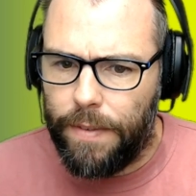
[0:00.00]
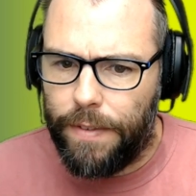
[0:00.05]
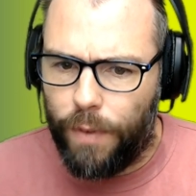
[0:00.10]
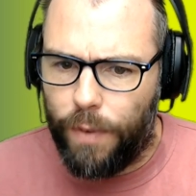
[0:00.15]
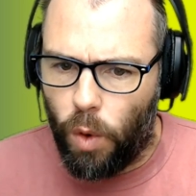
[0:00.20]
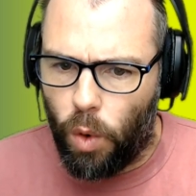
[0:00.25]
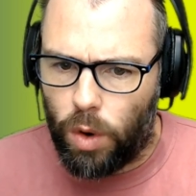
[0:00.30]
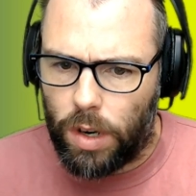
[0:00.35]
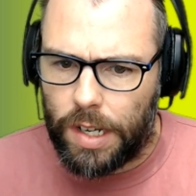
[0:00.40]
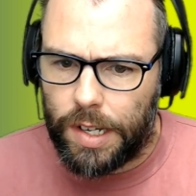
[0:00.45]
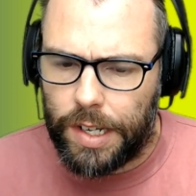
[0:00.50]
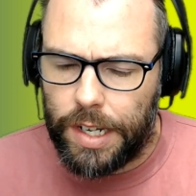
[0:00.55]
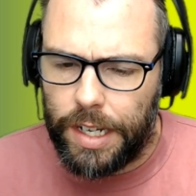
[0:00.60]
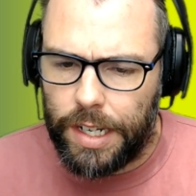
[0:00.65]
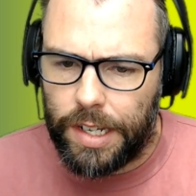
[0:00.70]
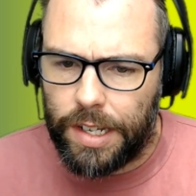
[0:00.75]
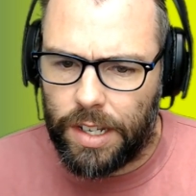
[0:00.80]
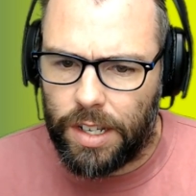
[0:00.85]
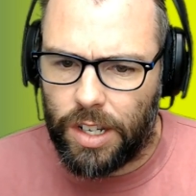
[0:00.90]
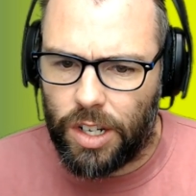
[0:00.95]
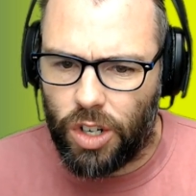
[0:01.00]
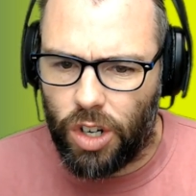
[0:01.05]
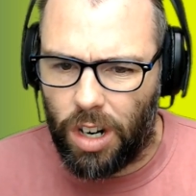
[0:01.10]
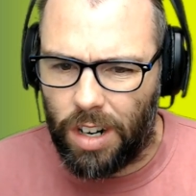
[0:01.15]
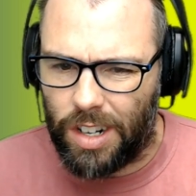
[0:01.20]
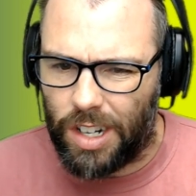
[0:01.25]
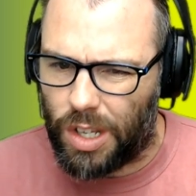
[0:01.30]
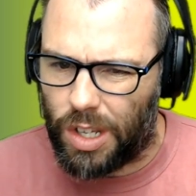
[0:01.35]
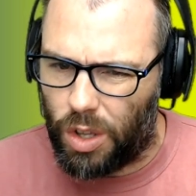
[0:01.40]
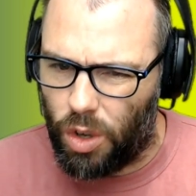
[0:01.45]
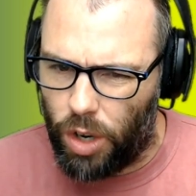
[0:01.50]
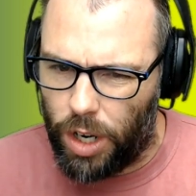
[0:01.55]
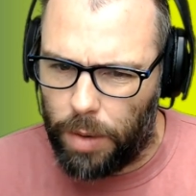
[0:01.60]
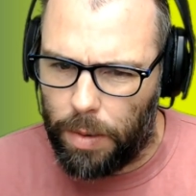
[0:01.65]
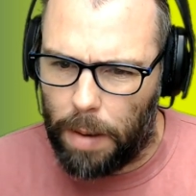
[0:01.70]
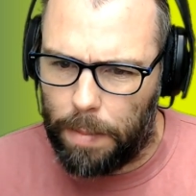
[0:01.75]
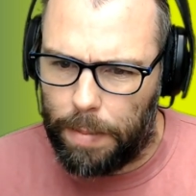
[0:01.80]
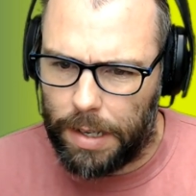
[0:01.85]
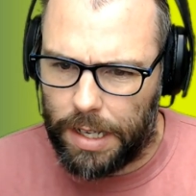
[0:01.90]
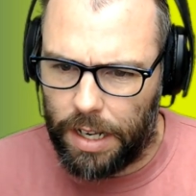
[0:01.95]
four assists, shot just
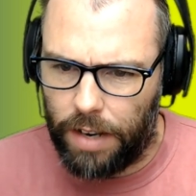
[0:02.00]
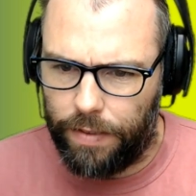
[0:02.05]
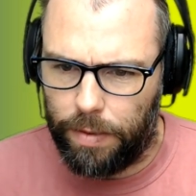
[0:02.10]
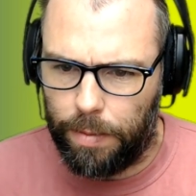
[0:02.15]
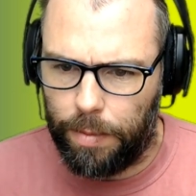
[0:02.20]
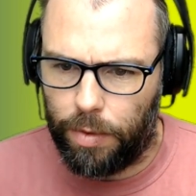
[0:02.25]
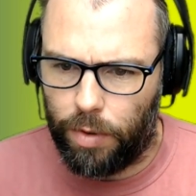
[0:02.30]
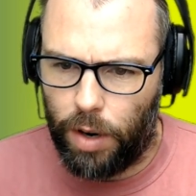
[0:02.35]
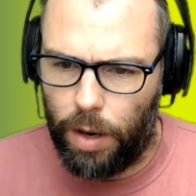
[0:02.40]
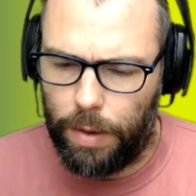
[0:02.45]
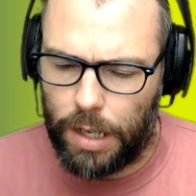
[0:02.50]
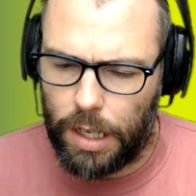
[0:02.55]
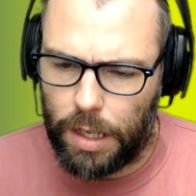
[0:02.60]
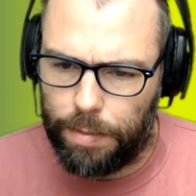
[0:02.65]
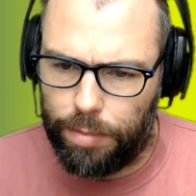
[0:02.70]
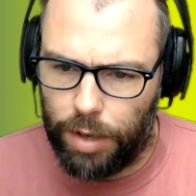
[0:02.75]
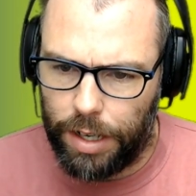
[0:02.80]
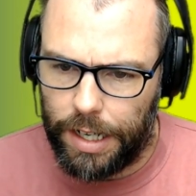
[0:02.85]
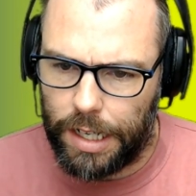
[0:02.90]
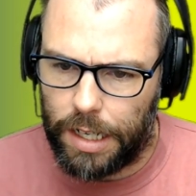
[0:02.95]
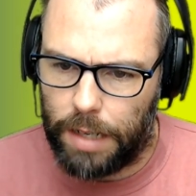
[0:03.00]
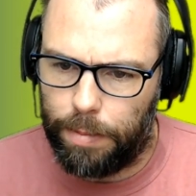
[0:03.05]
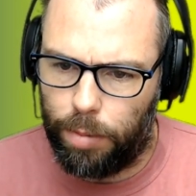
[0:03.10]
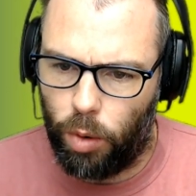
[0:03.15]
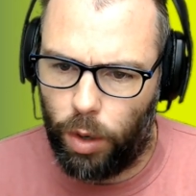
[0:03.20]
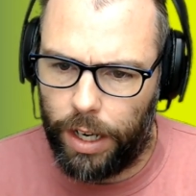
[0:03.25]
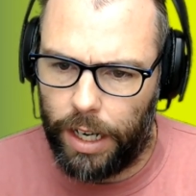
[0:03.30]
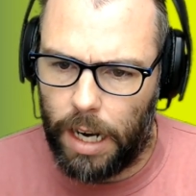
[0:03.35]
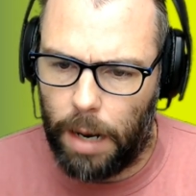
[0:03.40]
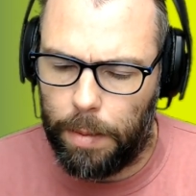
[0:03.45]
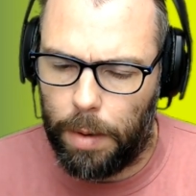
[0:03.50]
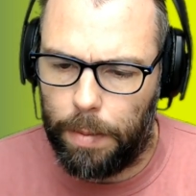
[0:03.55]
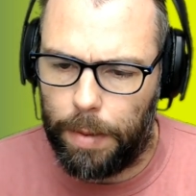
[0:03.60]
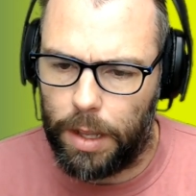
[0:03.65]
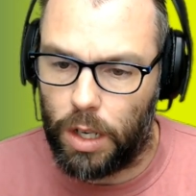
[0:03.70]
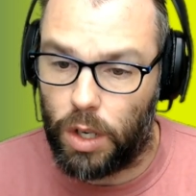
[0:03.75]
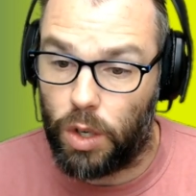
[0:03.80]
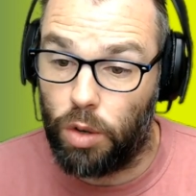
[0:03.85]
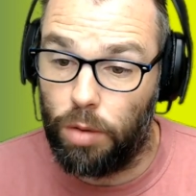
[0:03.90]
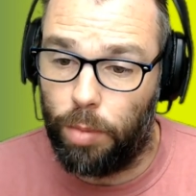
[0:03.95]
thirty-one percent from three, which is a pretty disappointing number, but
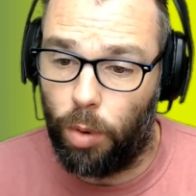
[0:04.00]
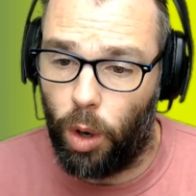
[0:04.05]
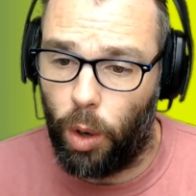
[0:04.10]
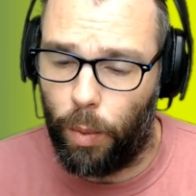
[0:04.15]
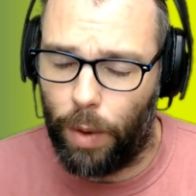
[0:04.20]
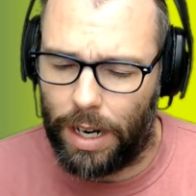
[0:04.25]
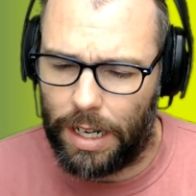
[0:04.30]
the two point one